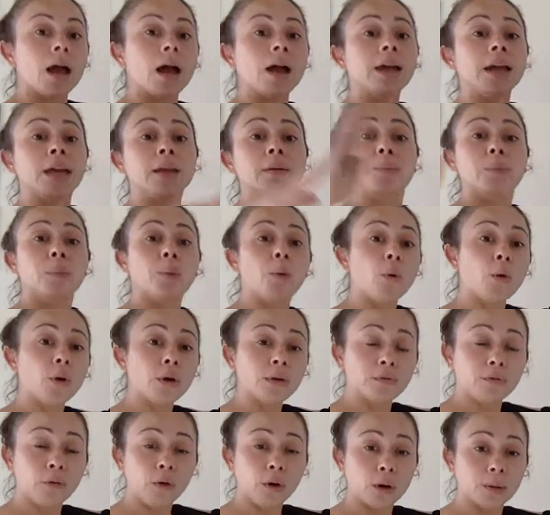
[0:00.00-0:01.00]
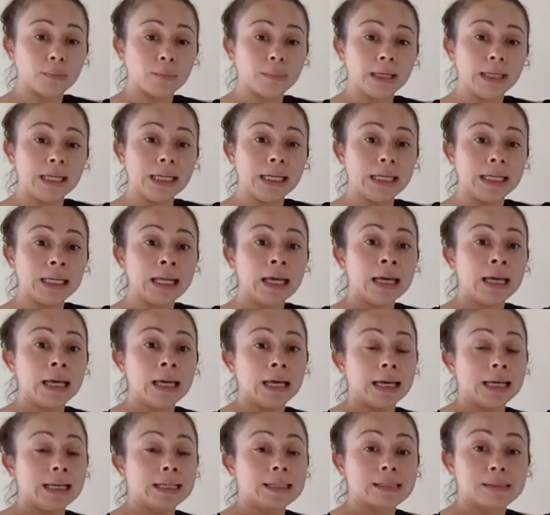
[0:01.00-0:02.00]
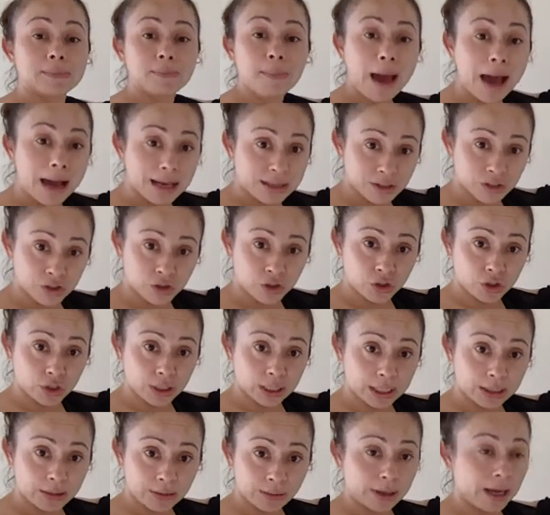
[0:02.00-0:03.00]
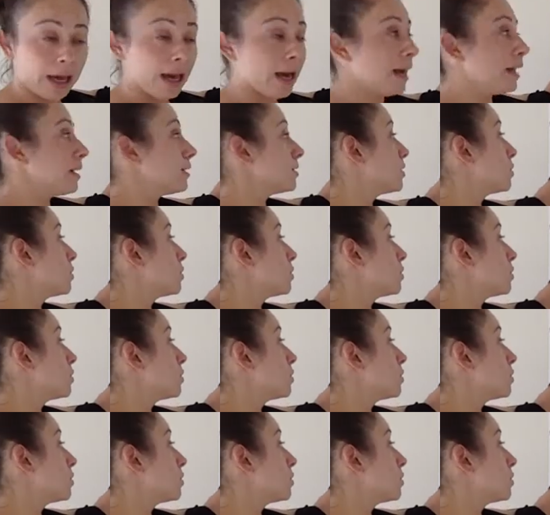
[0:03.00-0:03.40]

in boy form meaning it's masculine, okay?